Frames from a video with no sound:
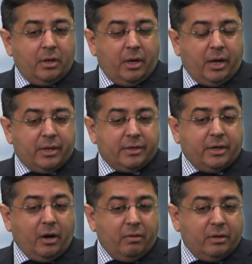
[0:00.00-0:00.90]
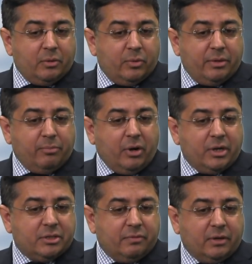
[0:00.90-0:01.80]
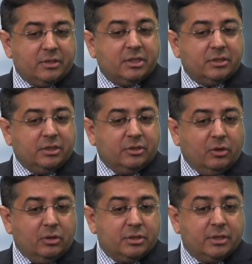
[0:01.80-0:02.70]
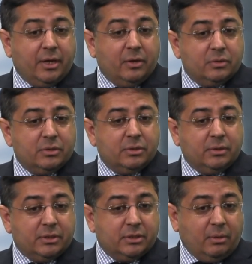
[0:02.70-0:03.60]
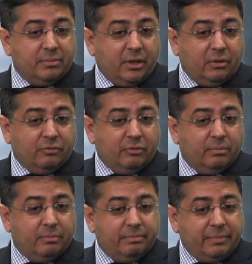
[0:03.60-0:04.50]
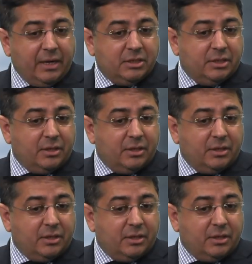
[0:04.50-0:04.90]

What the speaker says: And currently, with the price around $16 an ounce, it's come down from 18,